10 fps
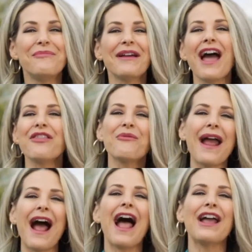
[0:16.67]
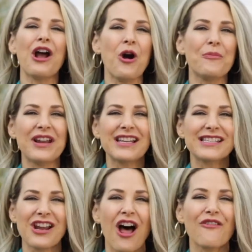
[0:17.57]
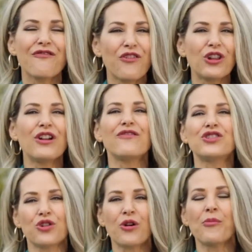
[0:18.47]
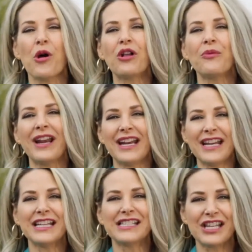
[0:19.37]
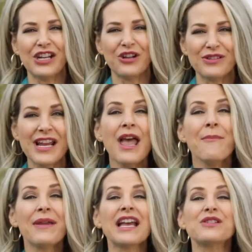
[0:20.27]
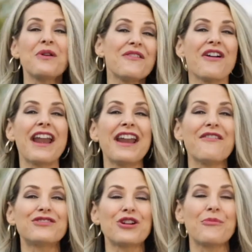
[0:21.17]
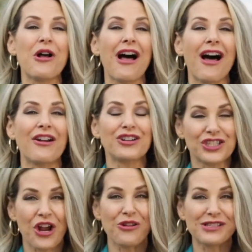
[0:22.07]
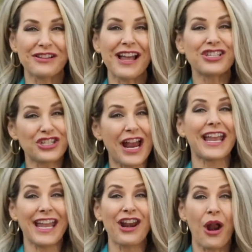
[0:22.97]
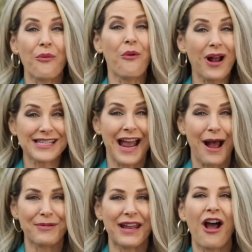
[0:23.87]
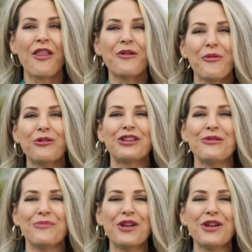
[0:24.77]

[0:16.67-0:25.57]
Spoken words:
But either way, I hope that it's not full of turmoil when it hits the news, because we've got enough turmoil on our show, so let's check in on what's happening on The Bold and the